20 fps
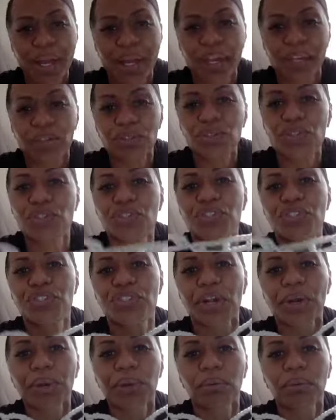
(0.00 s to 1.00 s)
a
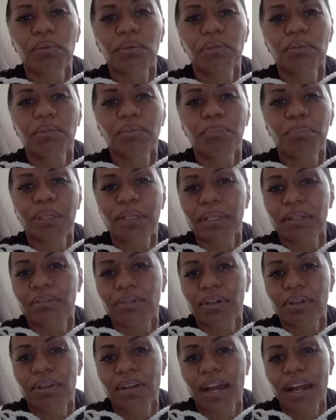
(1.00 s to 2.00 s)
shirt, believe it
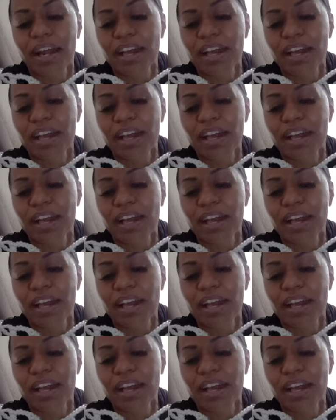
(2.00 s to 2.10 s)
or not.